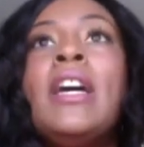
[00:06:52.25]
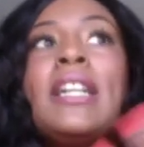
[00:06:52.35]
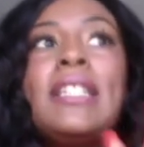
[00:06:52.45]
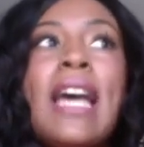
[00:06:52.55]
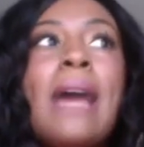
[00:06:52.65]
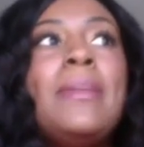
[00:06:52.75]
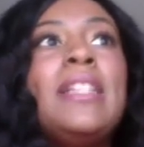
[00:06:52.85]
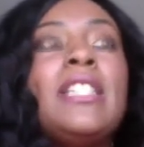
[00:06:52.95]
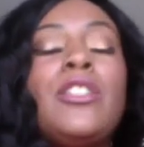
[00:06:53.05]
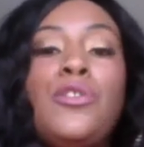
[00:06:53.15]
because that
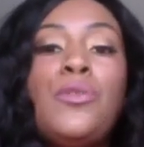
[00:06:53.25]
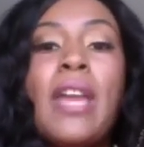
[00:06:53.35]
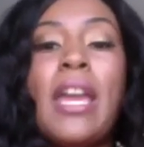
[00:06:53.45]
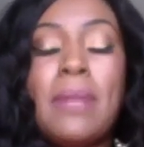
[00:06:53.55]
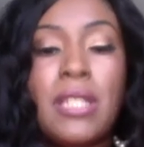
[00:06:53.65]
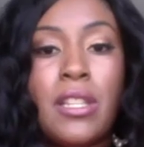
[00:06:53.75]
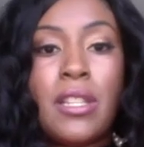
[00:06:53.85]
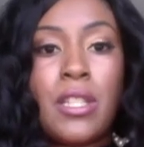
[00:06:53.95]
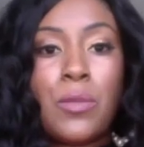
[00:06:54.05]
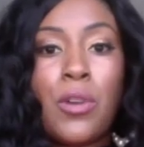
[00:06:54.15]
means that you came into
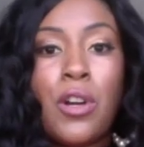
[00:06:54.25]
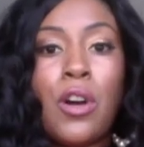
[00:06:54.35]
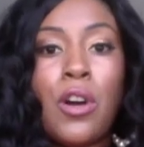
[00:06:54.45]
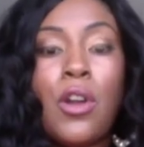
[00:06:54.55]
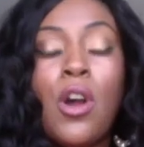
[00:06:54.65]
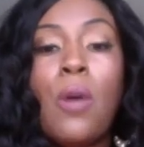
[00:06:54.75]
this world